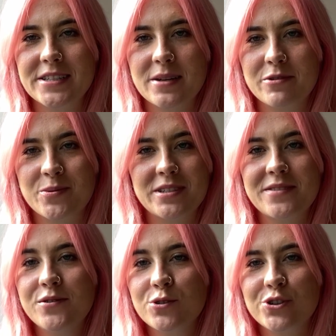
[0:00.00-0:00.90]
Summer
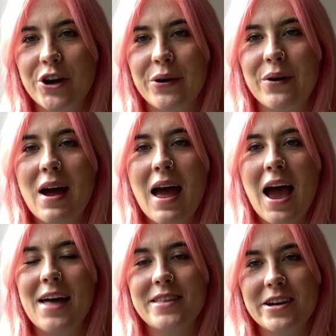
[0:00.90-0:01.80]
24 show,
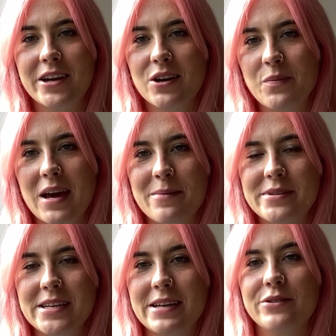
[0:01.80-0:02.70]
and then you're going to meet
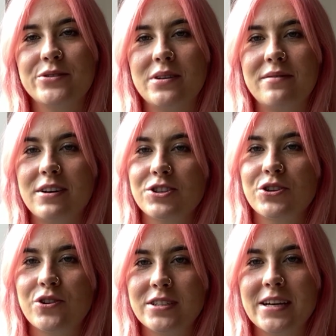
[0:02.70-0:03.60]
MC Hill, our fashion
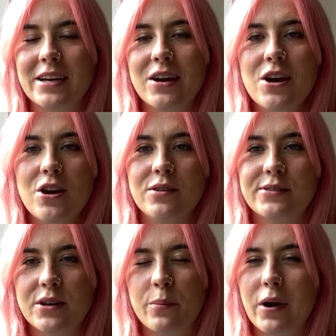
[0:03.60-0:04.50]
critic, who's
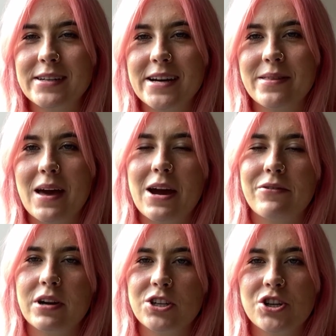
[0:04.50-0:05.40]
going to break down the
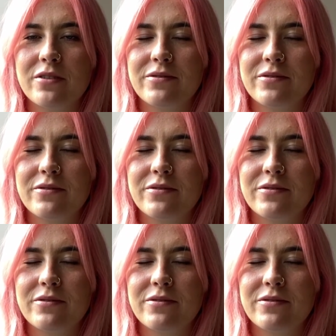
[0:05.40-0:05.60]
Area show for